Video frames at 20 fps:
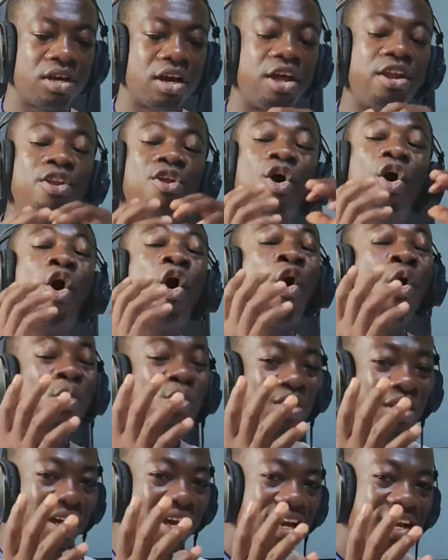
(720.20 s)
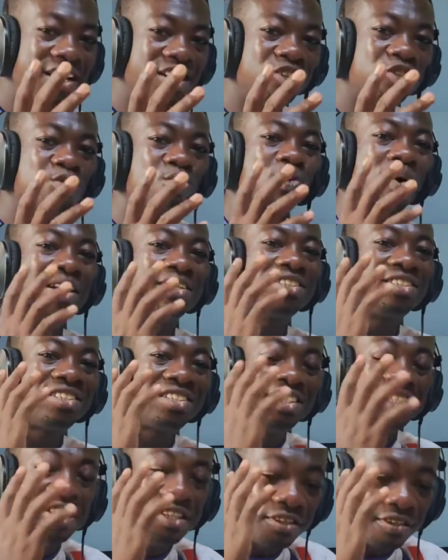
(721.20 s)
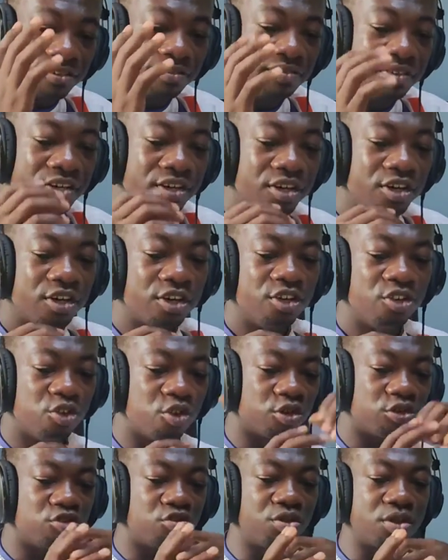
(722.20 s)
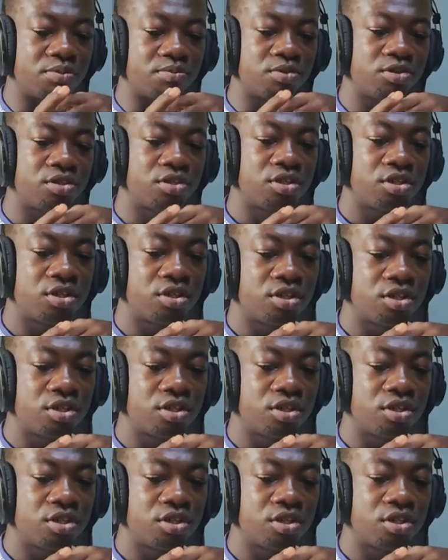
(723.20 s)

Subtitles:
And all is to achieve your dreams.